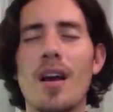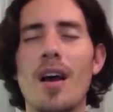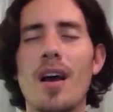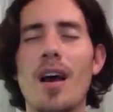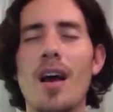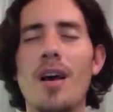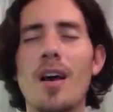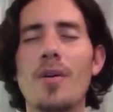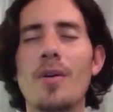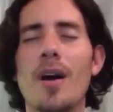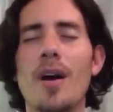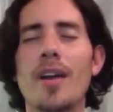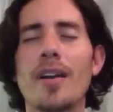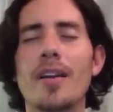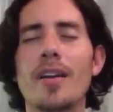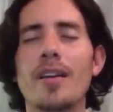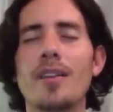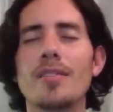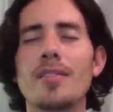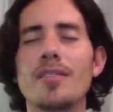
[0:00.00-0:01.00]
how I
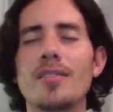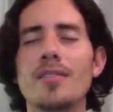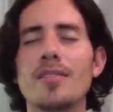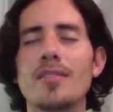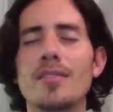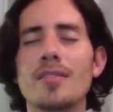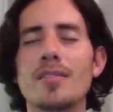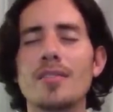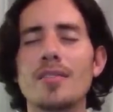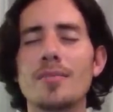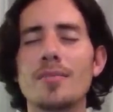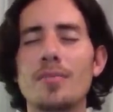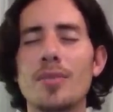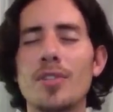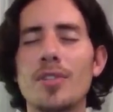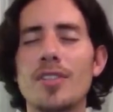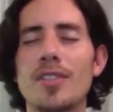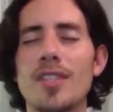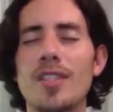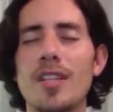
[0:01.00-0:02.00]
can
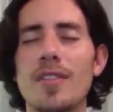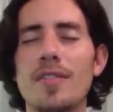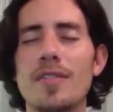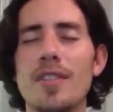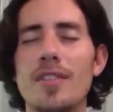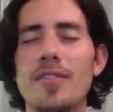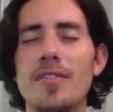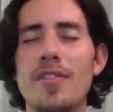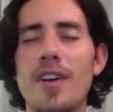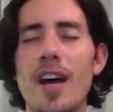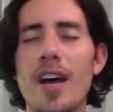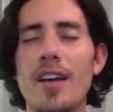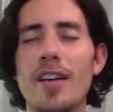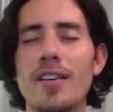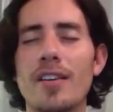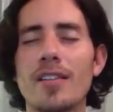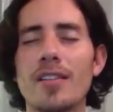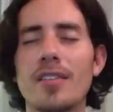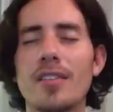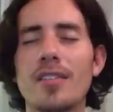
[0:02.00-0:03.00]
perceive the
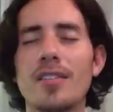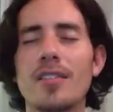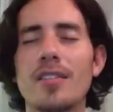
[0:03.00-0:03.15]
fire